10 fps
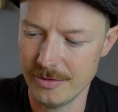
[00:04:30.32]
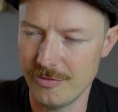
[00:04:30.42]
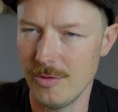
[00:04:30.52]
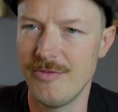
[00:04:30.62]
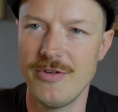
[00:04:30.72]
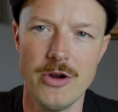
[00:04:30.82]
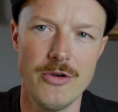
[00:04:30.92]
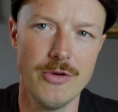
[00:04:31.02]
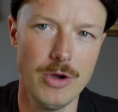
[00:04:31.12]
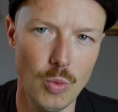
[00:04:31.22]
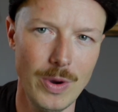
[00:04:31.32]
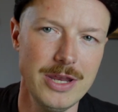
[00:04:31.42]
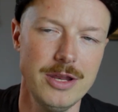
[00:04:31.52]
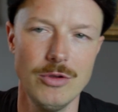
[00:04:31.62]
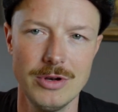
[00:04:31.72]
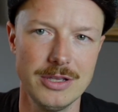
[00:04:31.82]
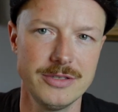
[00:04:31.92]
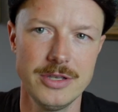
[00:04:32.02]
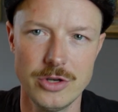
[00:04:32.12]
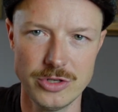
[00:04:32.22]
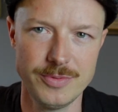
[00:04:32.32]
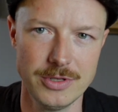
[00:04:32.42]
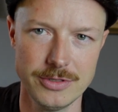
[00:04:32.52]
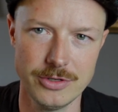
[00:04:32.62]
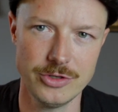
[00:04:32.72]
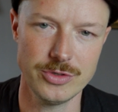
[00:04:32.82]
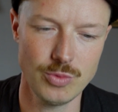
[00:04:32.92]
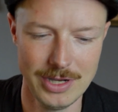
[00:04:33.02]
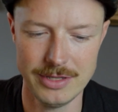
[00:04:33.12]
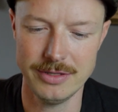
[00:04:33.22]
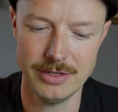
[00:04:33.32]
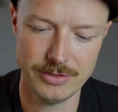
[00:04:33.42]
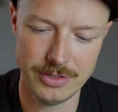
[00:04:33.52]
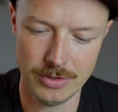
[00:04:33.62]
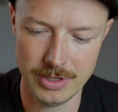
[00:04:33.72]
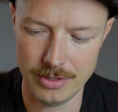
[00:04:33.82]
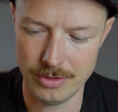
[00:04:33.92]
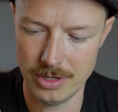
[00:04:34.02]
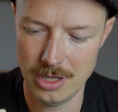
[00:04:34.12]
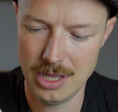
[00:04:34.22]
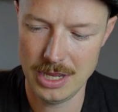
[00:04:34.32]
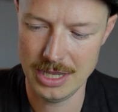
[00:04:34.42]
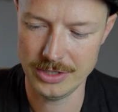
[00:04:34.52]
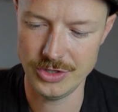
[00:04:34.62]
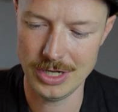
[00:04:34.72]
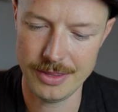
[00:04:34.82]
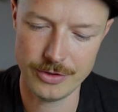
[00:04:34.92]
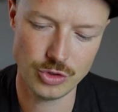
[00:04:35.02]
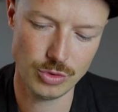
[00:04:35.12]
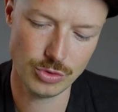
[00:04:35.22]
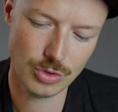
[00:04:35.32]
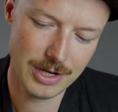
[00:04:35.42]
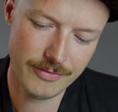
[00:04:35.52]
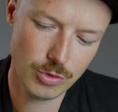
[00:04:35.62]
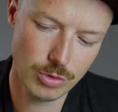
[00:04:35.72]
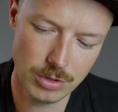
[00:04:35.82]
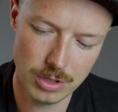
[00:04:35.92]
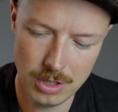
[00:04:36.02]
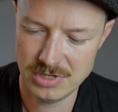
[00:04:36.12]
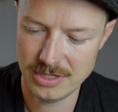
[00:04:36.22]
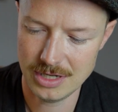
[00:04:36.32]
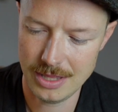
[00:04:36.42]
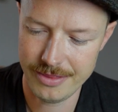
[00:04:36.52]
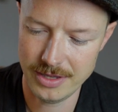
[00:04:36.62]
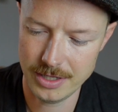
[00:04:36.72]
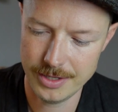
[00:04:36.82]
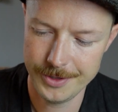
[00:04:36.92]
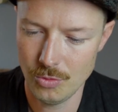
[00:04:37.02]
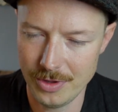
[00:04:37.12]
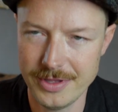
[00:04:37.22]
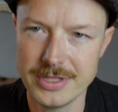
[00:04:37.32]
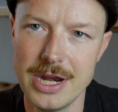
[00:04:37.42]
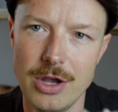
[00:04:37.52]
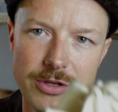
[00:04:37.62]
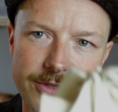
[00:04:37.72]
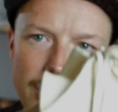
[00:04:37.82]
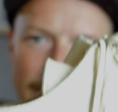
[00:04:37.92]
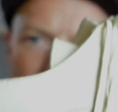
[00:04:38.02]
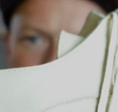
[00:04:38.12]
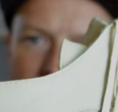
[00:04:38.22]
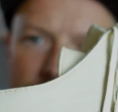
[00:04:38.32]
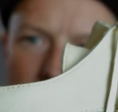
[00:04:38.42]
from far away, they look like sneakers because they're just white, and then you see, okay, they're actually leather shoes. So kind of a cool detail, I think. One thing that I also like is